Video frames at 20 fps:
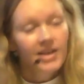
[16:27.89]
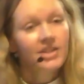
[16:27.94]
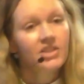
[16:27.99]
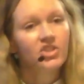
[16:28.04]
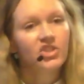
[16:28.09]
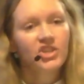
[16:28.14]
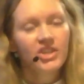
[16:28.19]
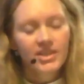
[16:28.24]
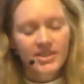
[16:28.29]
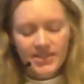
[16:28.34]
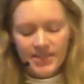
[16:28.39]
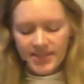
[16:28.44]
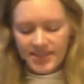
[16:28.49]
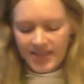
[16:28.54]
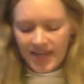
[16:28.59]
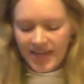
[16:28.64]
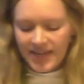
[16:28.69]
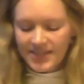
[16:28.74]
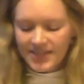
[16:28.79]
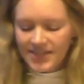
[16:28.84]
Jesus
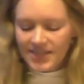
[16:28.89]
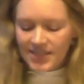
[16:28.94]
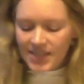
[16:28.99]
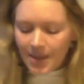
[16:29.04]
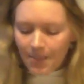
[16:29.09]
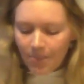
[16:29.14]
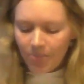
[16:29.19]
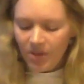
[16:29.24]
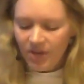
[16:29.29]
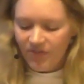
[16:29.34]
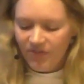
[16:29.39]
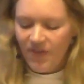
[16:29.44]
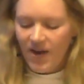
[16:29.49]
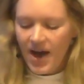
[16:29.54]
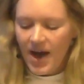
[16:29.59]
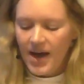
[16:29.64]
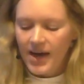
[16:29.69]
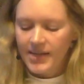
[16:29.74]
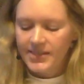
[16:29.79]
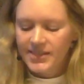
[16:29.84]

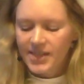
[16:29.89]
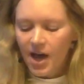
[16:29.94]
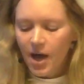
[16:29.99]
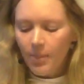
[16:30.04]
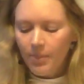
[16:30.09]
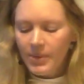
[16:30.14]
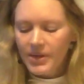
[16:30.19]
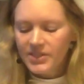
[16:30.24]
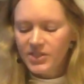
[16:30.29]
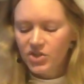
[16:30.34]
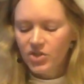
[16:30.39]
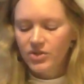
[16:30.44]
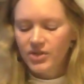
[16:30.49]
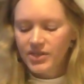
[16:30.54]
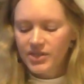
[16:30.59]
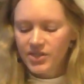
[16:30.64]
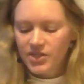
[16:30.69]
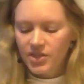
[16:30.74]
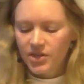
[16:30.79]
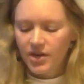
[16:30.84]
exemplifies help us to
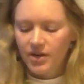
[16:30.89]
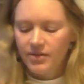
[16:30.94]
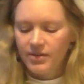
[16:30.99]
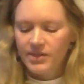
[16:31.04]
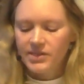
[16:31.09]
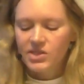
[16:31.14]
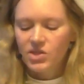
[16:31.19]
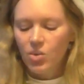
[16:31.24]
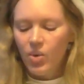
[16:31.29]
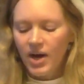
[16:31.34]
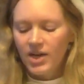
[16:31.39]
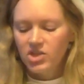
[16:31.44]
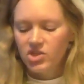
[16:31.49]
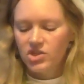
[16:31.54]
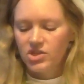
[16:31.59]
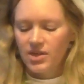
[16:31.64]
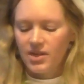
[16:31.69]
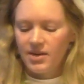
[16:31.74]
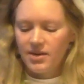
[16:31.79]
discern this question.